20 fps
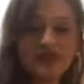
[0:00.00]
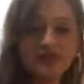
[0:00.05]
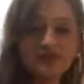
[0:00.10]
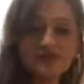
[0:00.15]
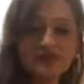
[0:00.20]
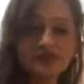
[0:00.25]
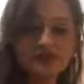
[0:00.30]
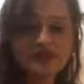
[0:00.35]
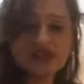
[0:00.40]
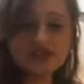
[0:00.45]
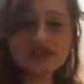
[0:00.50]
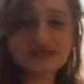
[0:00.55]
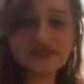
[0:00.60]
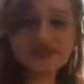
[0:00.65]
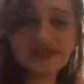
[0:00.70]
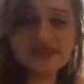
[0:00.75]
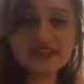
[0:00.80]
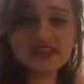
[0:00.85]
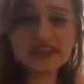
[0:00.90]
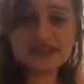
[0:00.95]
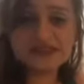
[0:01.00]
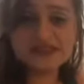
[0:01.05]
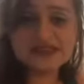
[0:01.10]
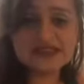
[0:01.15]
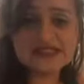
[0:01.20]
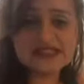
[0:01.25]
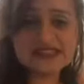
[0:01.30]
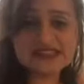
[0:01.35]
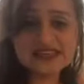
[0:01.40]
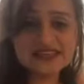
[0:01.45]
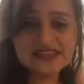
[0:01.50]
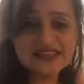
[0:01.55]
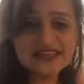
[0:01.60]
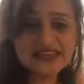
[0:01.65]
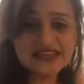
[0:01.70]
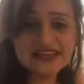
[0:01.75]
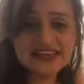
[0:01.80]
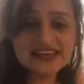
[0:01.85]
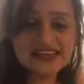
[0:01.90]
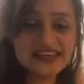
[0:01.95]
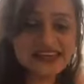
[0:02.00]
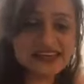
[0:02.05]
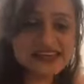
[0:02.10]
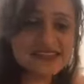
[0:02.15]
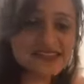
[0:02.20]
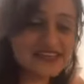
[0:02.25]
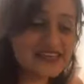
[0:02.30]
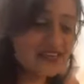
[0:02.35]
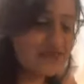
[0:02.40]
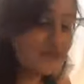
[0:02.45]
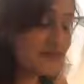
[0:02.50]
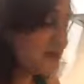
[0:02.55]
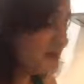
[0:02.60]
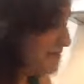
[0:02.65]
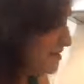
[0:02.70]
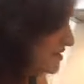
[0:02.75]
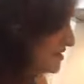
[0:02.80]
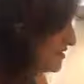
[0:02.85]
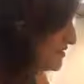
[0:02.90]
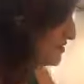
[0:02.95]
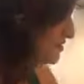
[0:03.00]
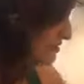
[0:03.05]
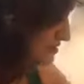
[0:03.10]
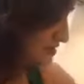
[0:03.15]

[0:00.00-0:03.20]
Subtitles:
Blue cheese can be a little messy. Hey Seam, how are you?